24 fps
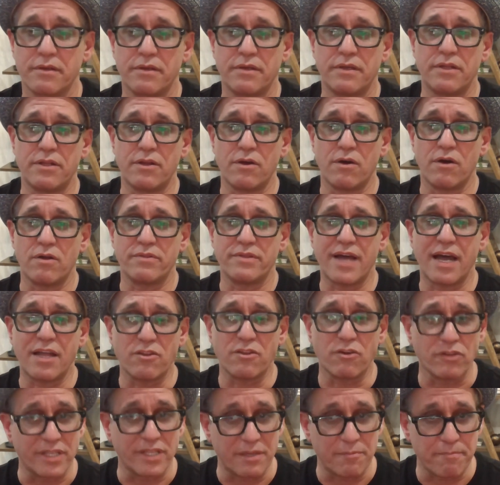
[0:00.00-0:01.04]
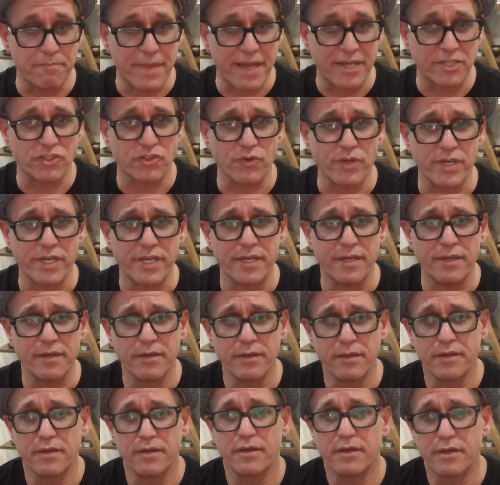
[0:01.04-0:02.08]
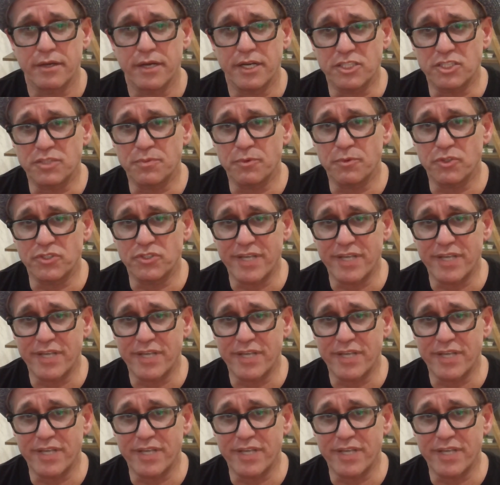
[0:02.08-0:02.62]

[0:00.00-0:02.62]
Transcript: not only measuring customer